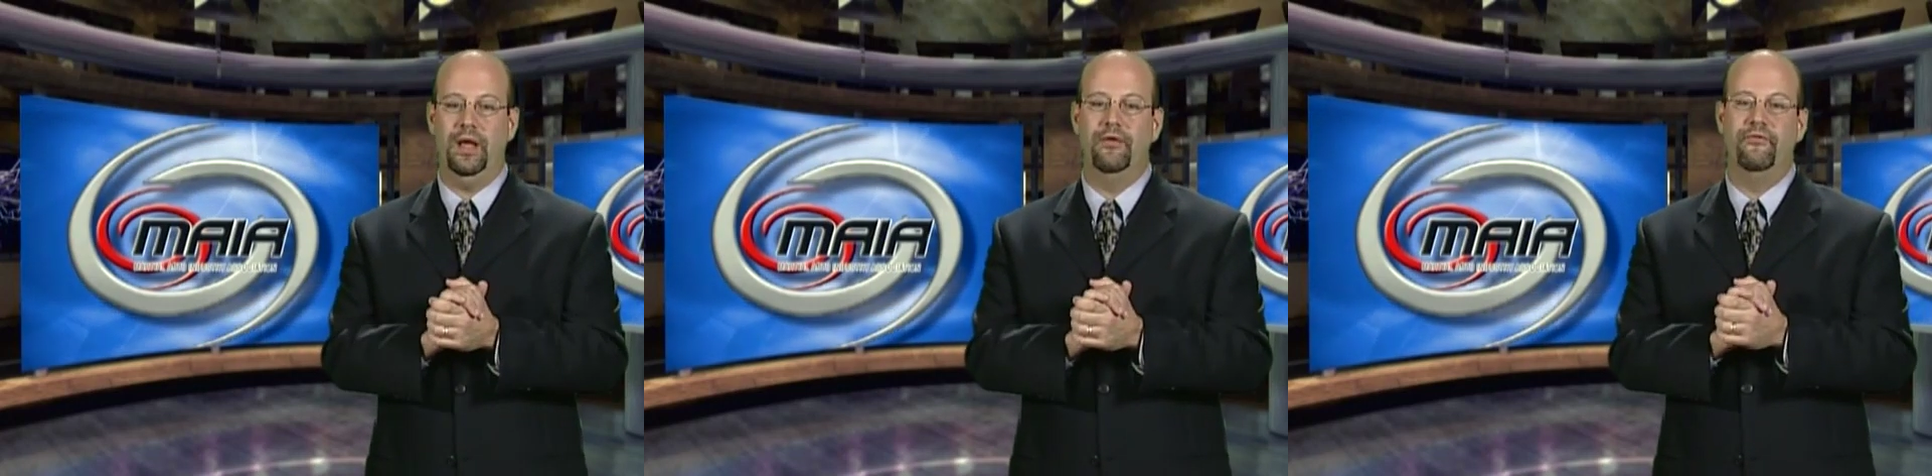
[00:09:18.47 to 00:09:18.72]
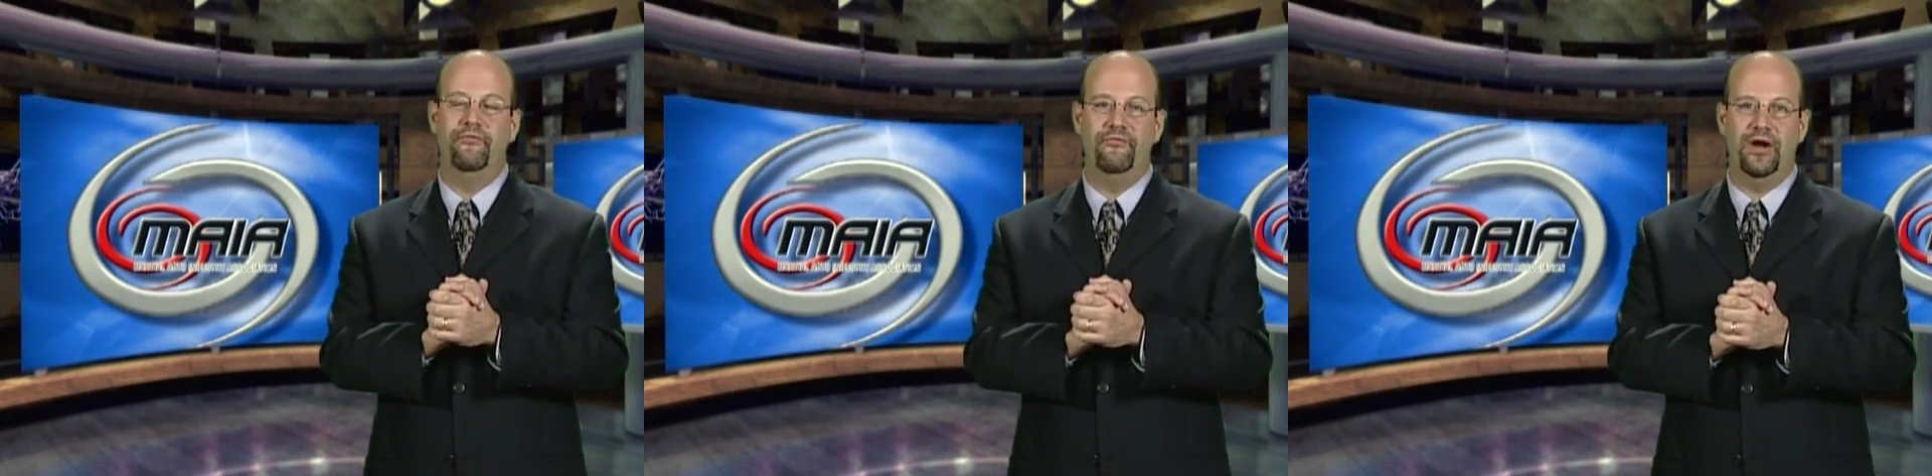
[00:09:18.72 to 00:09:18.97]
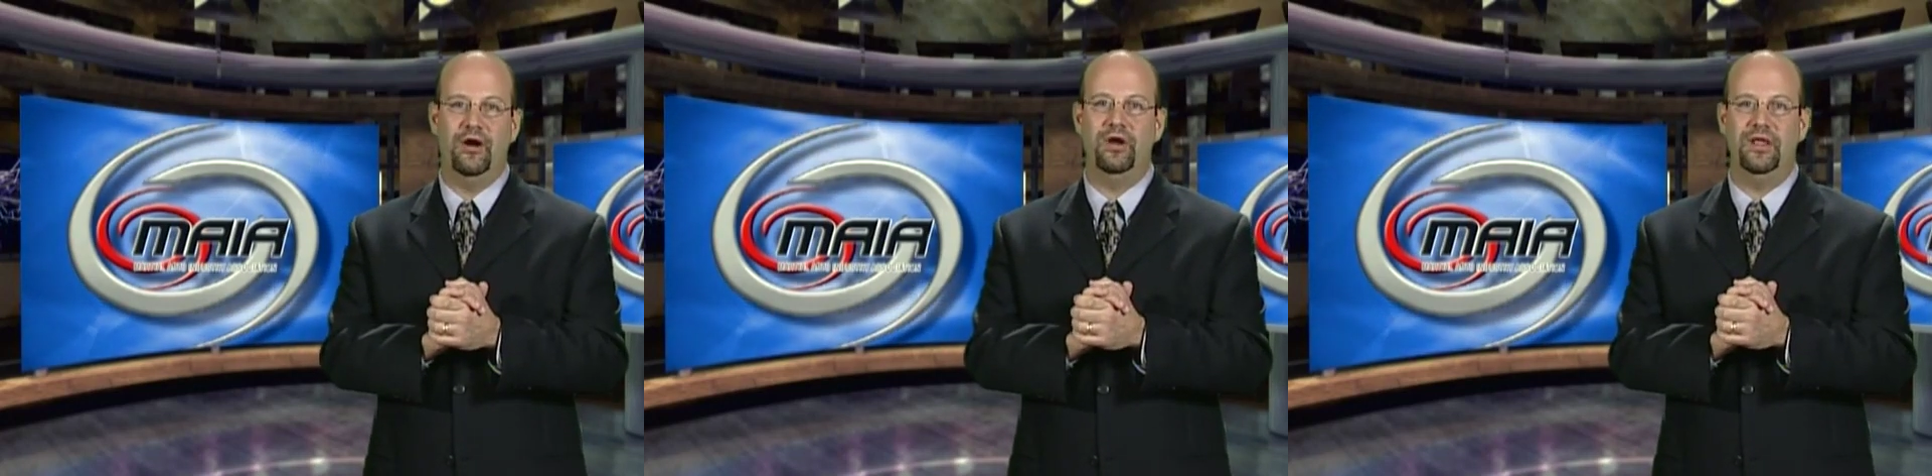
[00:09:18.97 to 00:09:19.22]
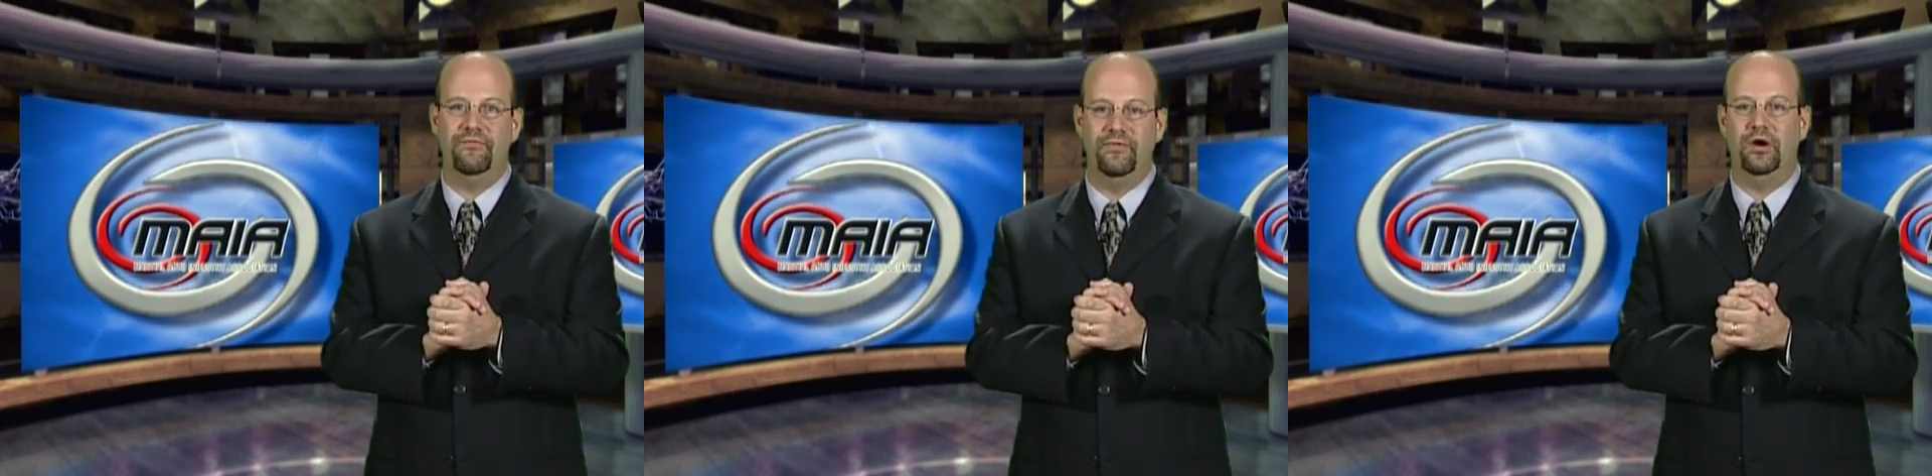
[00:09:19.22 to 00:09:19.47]
Very,
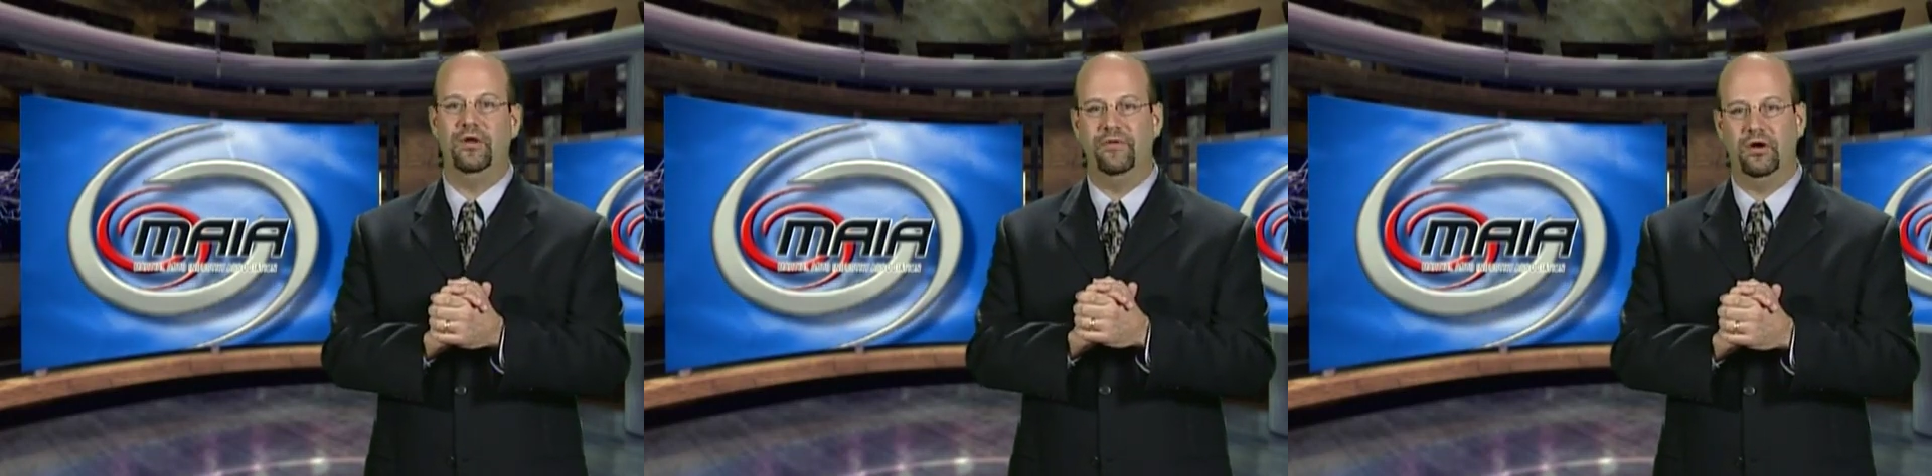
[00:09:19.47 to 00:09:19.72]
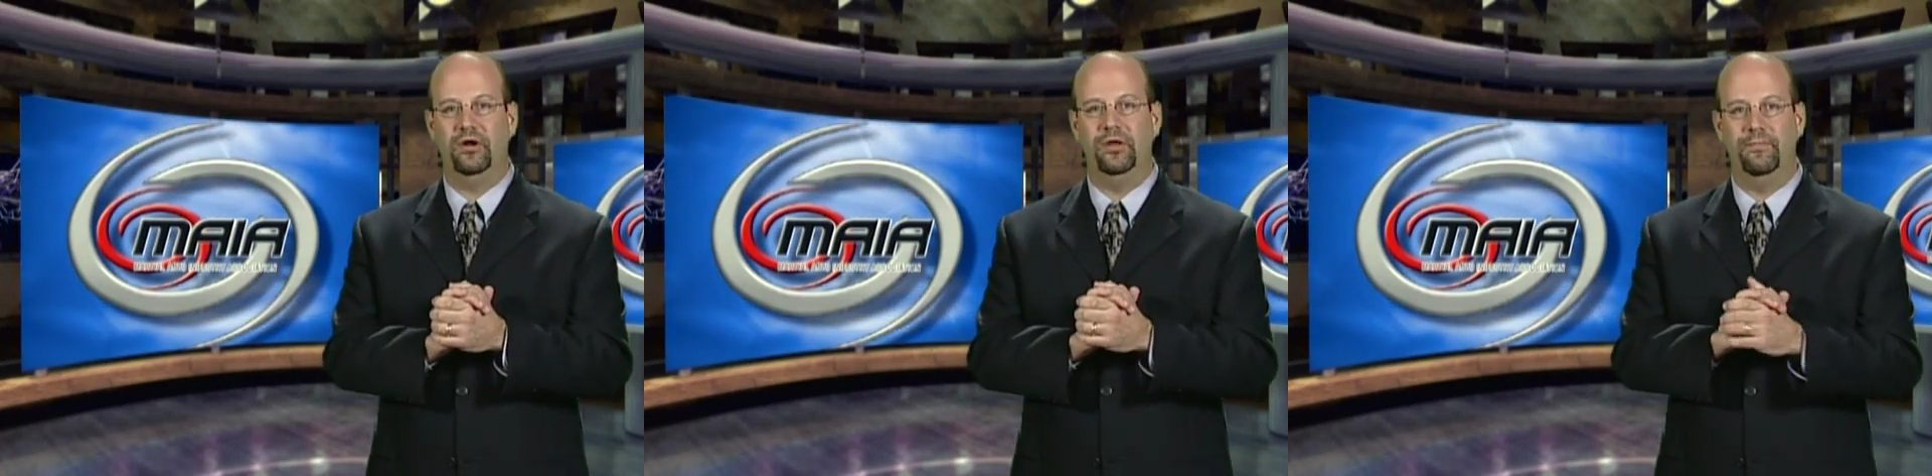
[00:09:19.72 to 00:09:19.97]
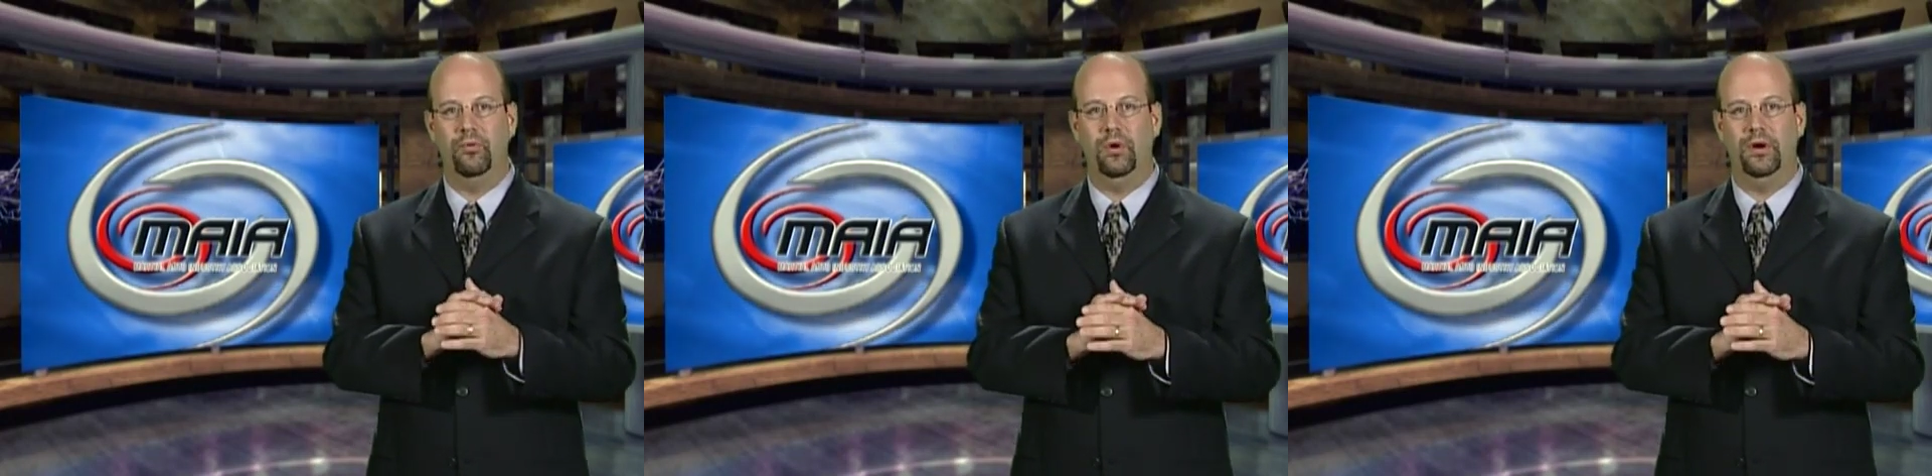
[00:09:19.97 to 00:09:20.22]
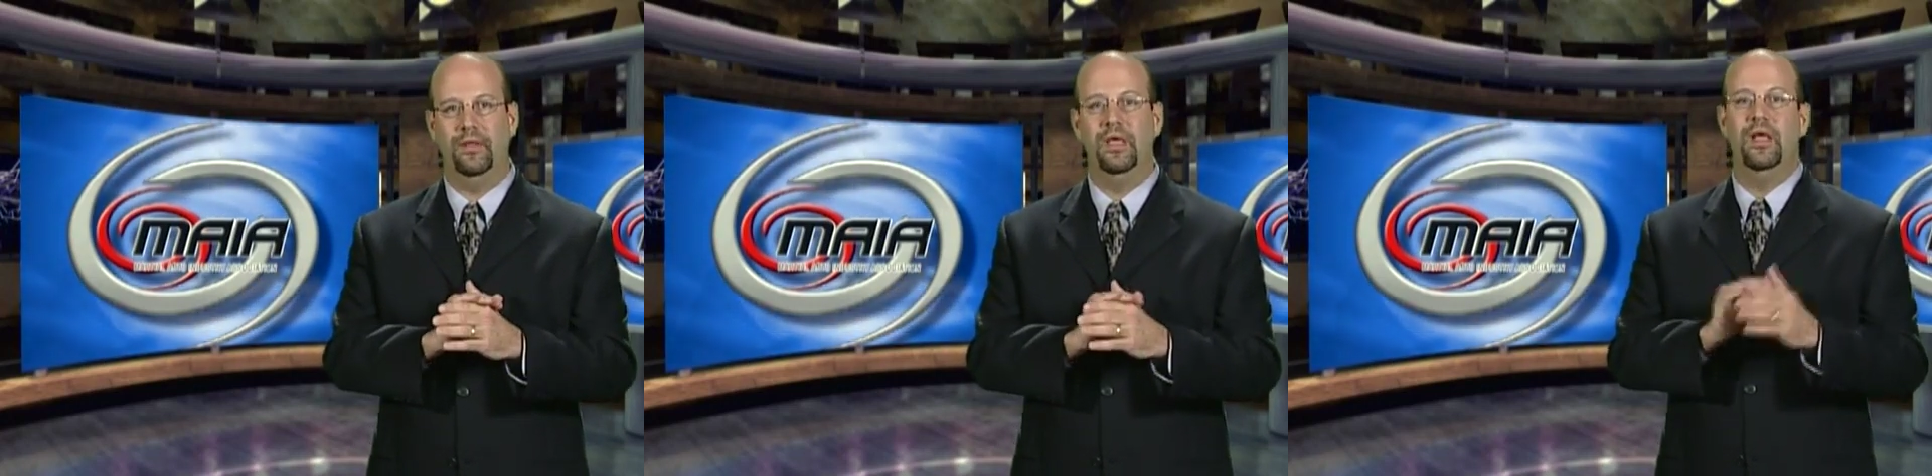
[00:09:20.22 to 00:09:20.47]
very, very important.